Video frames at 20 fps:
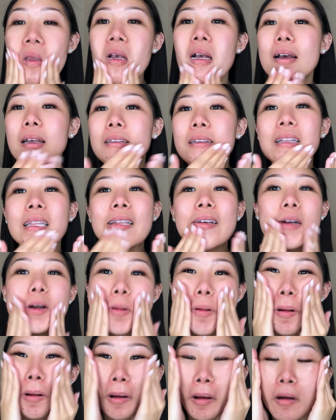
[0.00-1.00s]
because a
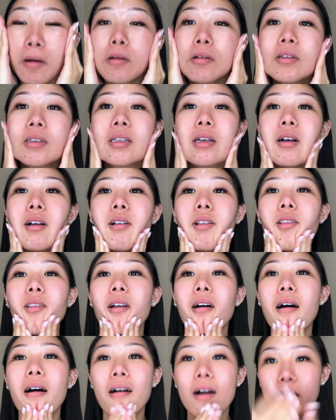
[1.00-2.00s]
little goes a
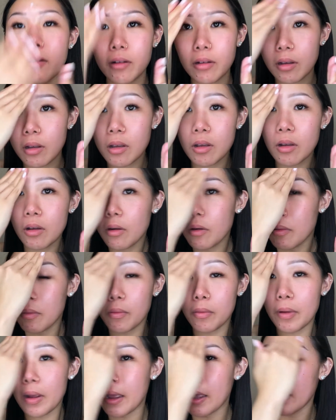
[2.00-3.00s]
long
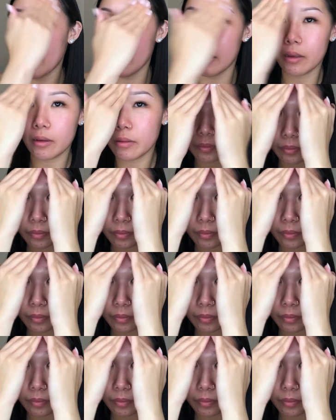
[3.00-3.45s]
way.